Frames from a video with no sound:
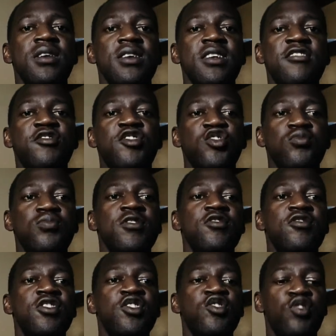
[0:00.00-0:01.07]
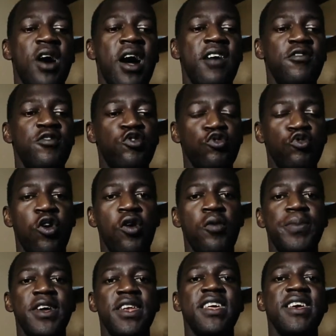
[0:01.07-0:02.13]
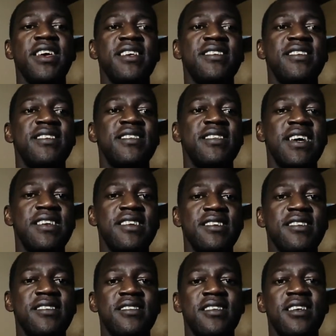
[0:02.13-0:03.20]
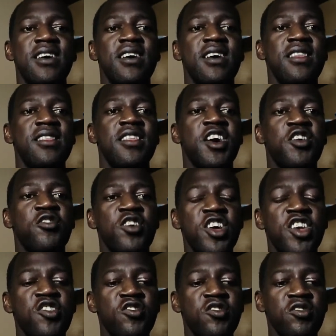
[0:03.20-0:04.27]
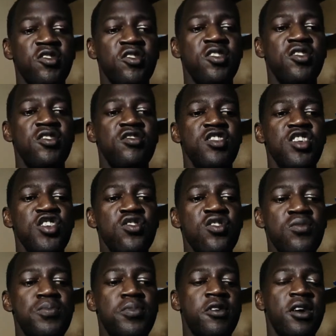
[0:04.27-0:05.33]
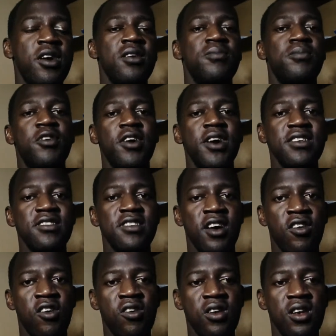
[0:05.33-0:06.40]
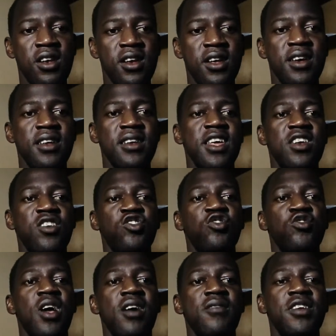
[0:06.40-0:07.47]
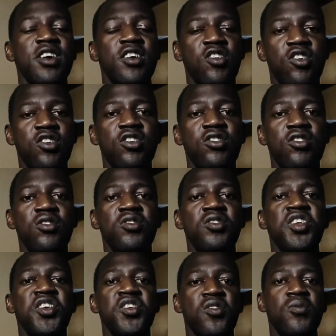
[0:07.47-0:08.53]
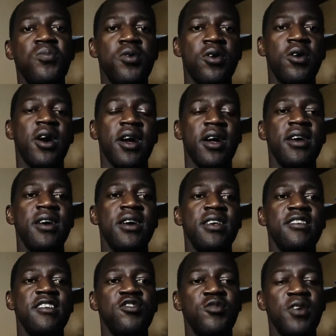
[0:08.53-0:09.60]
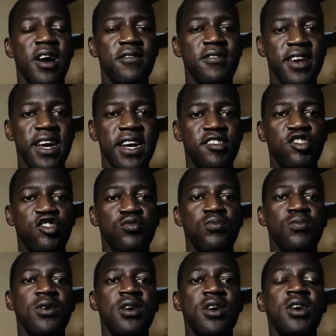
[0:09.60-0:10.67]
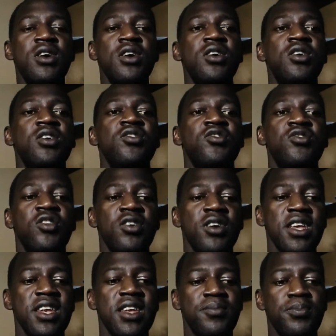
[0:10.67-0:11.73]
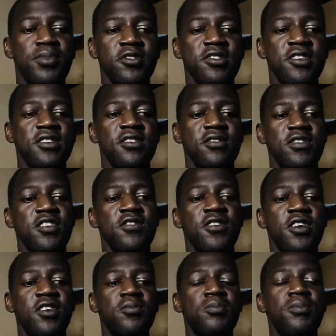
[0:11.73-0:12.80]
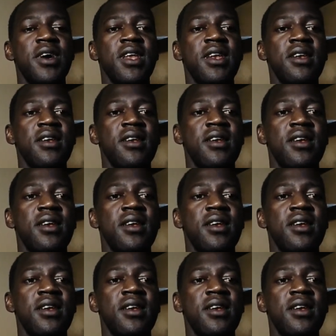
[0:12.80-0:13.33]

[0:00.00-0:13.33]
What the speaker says: this tube is going to have 2 openings. That is the cranial neuropore, pore is the hole, then also we have the caudal neuropore, since we're having a tube. So in the process of development,